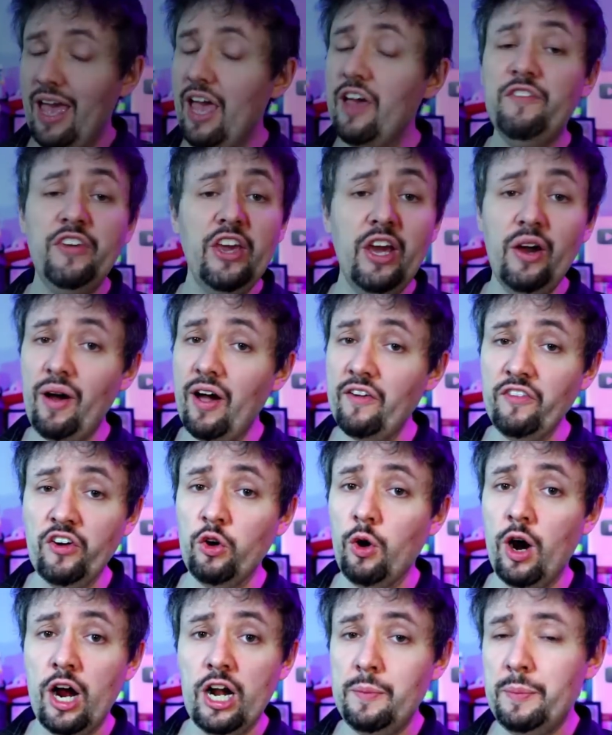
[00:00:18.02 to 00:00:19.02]
If you ever
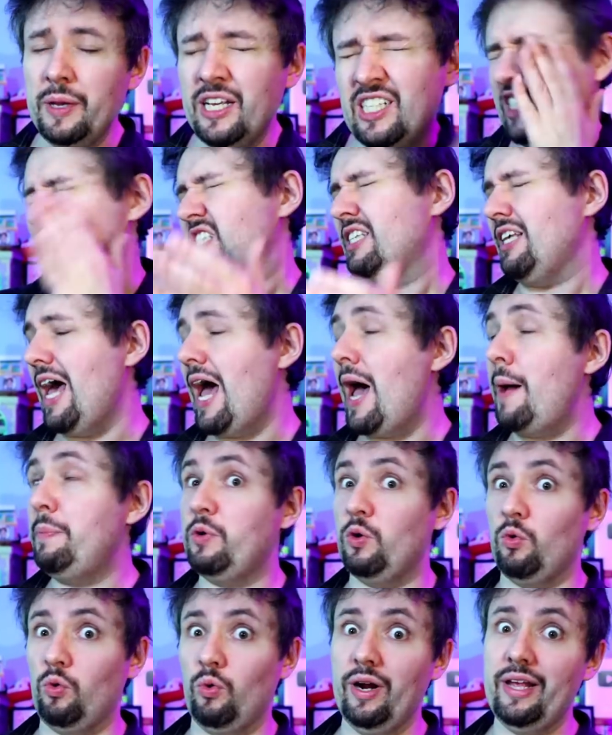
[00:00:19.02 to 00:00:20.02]
wanted to be slapped
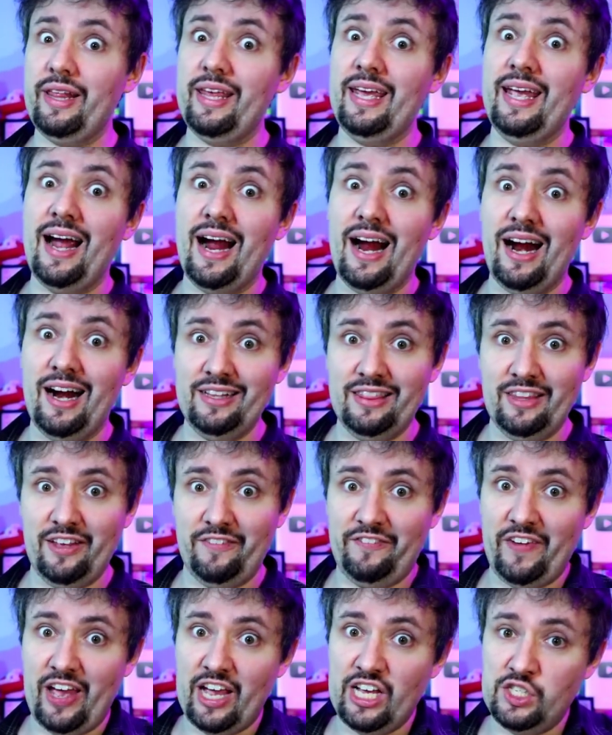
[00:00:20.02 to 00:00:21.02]
really hard in the
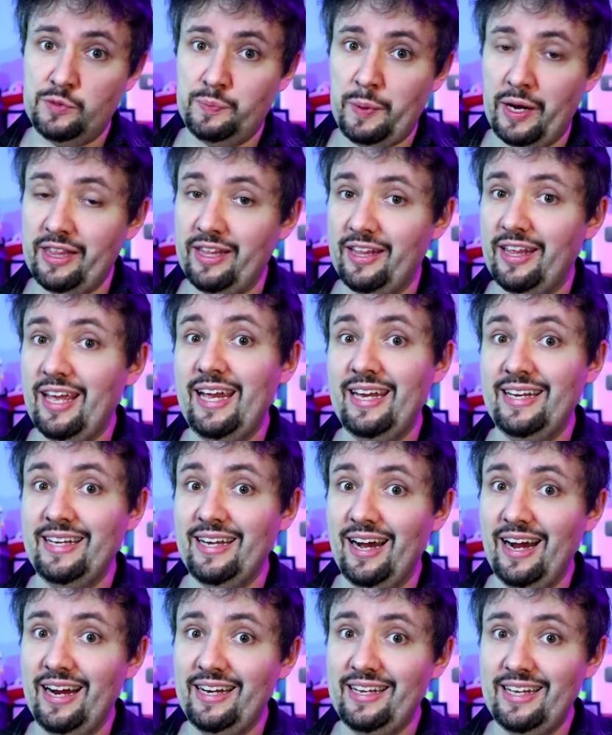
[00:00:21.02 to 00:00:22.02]
face by the late
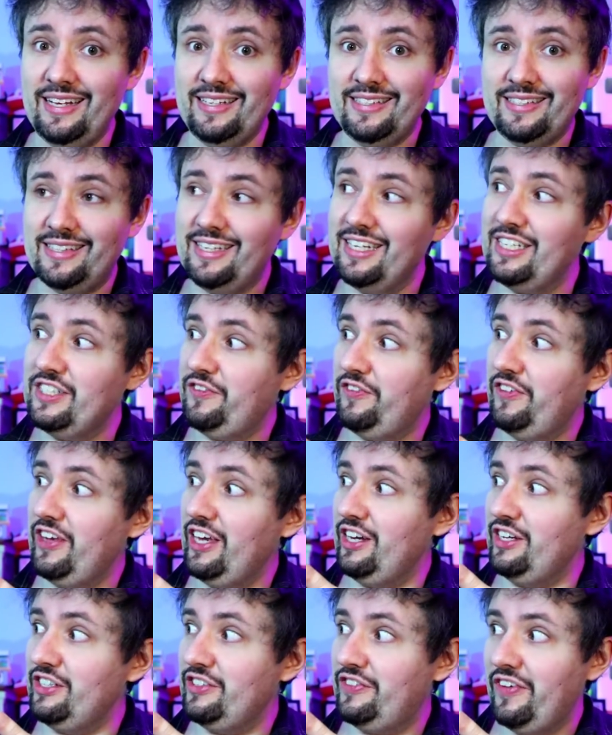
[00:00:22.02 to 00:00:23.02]
90s, this
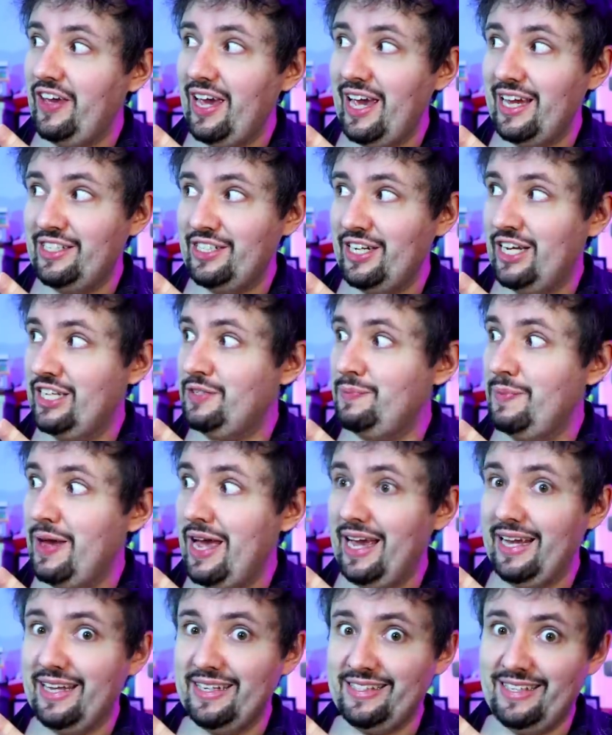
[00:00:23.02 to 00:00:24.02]
Phelous VHS
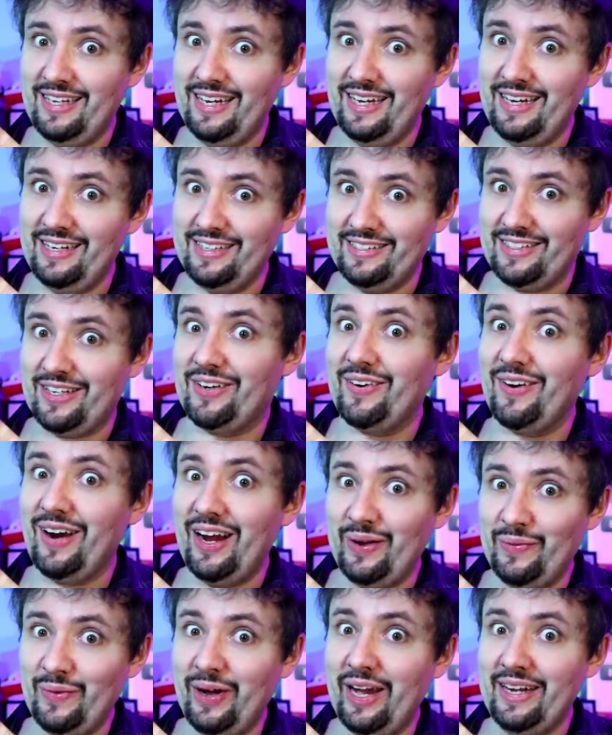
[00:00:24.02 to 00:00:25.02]
magazine is a
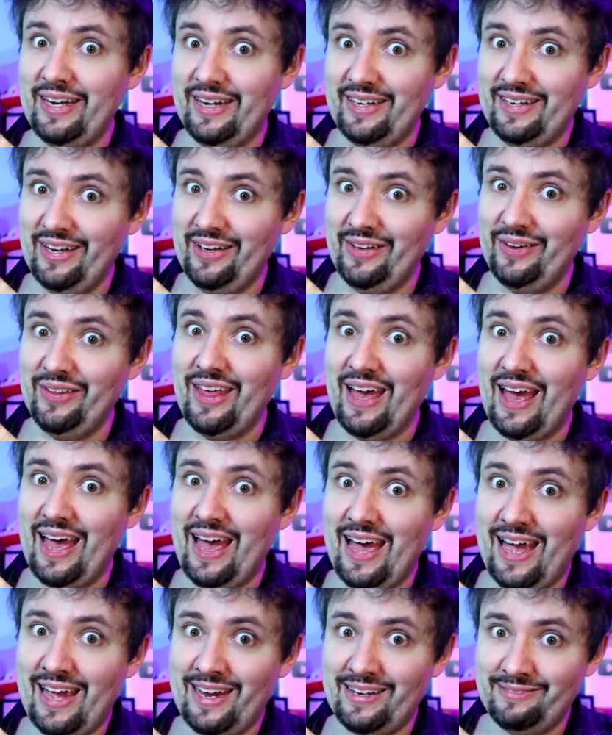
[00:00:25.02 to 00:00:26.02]
great way to do
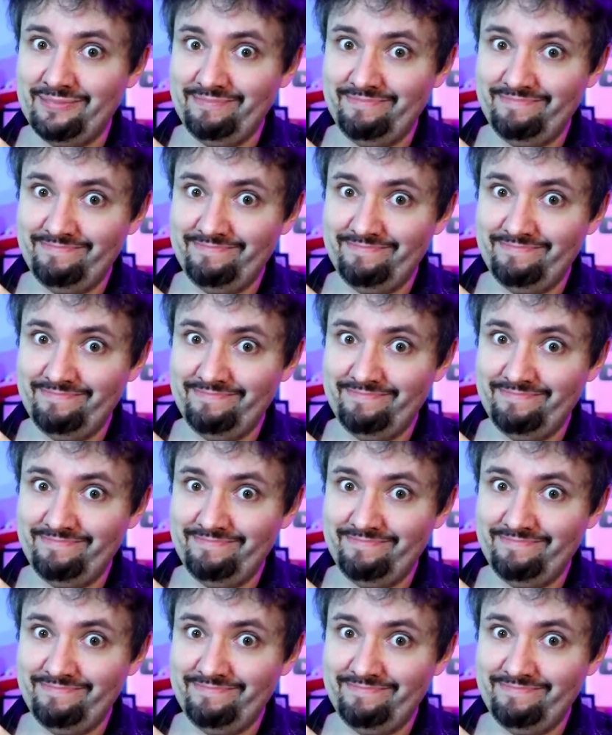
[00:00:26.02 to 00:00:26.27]
that.